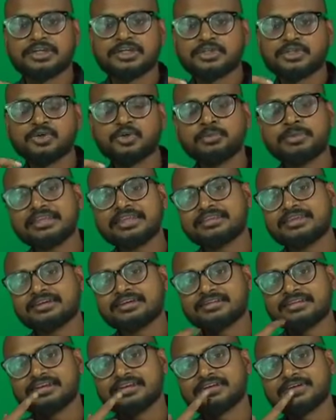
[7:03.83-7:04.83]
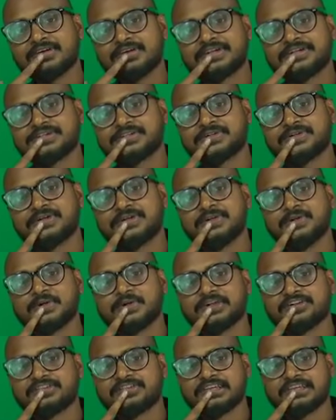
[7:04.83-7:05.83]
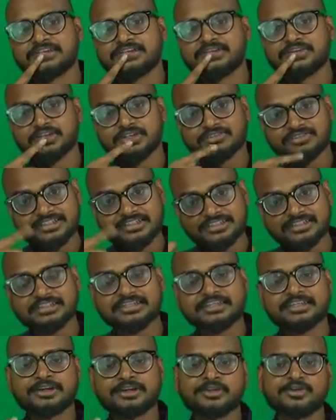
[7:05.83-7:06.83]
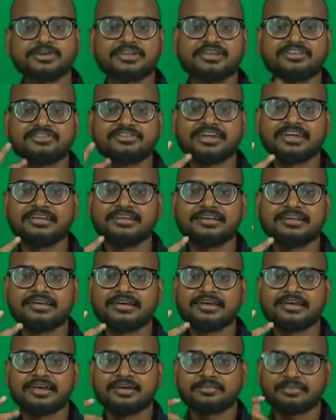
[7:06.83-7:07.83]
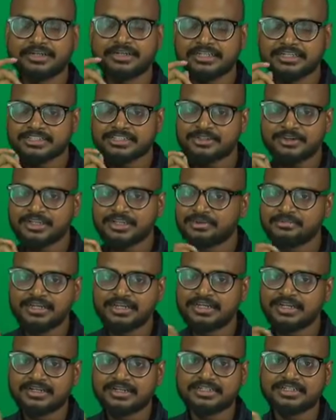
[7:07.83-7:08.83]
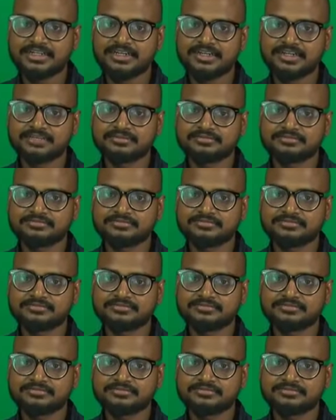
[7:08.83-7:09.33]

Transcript: you may think that you understood nucleophile, nucleophilicity or nucleophile, but it's not complete understanding.